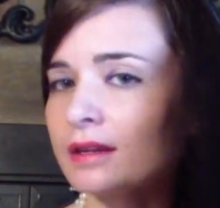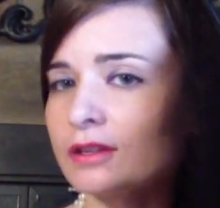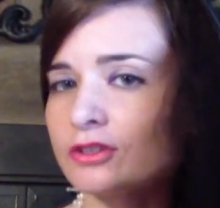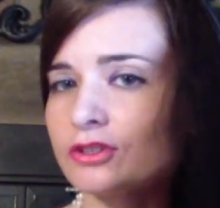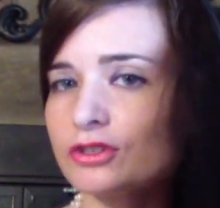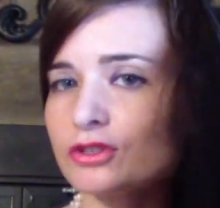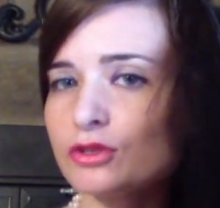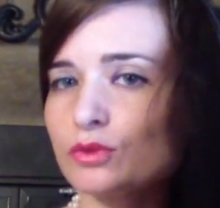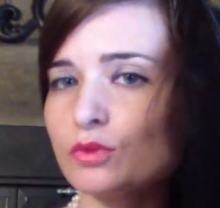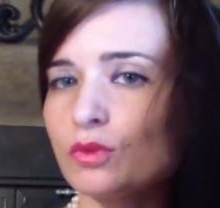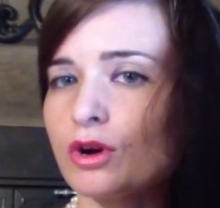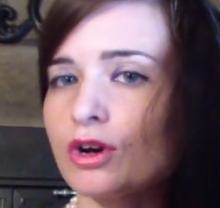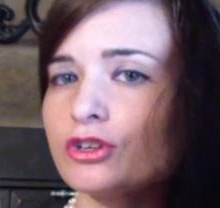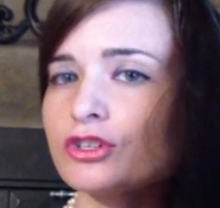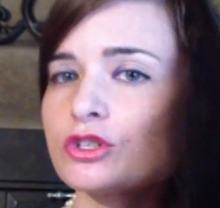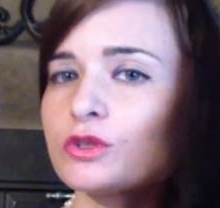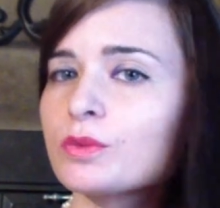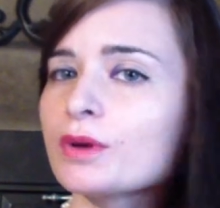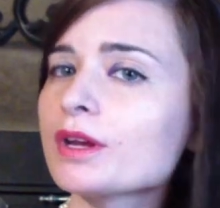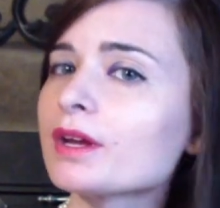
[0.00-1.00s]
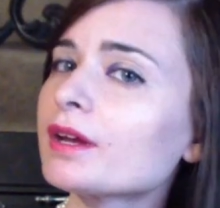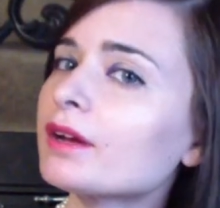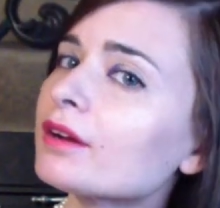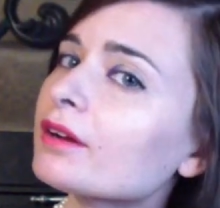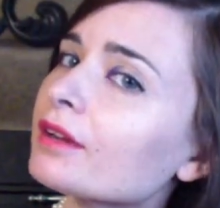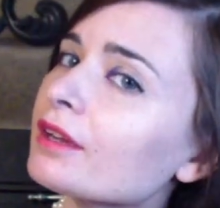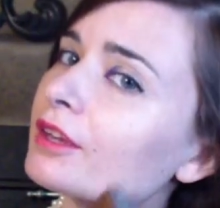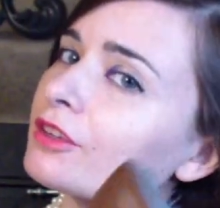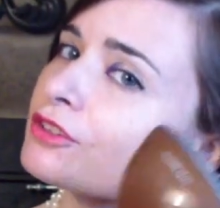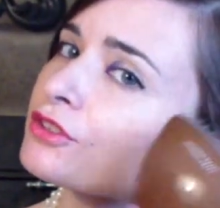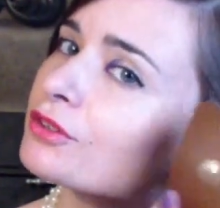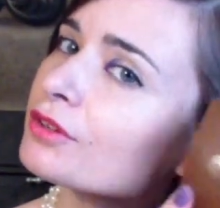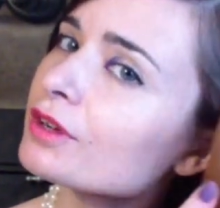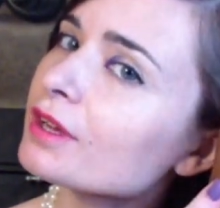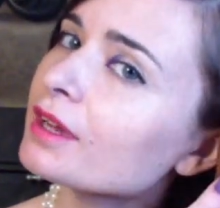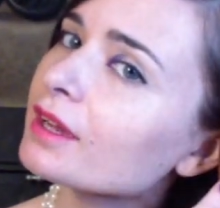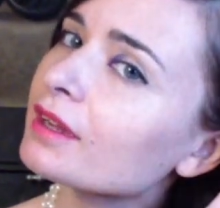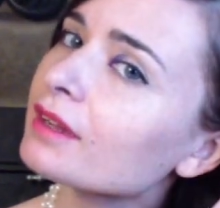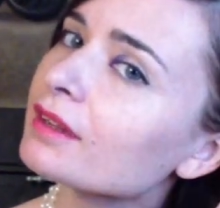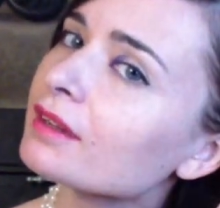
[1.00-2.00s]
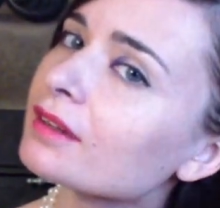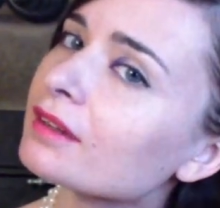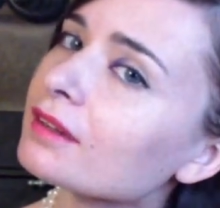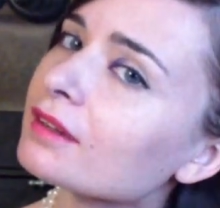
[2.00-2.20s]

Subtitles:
I just washed my hair yesterday.